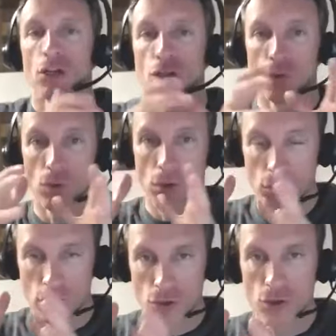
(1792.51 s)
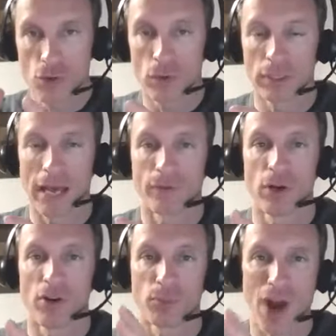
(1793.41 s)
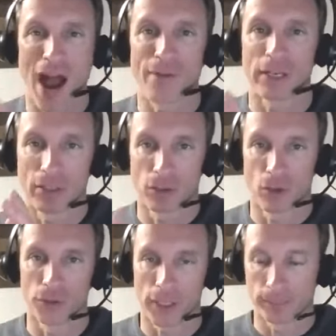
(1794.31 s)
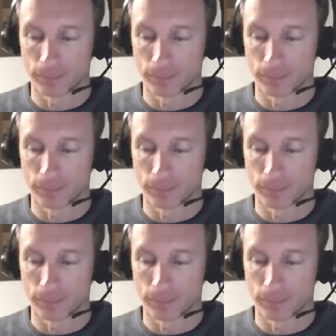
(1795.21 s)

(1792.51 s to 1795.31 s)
to the new level of profit consulting.